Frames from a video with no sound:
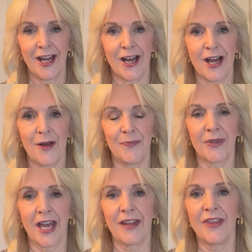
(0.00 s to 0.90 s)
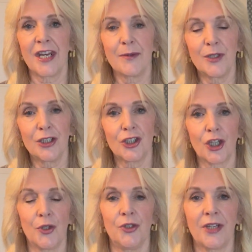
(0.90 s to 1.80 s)
And then I'm going to show
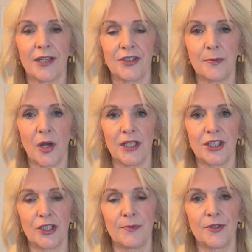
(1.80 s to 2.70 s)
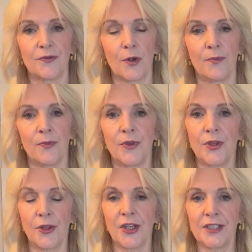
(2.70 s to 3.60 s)
you now some items from
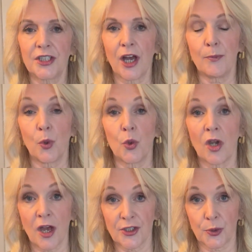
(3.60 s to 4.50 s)
the things that I bought last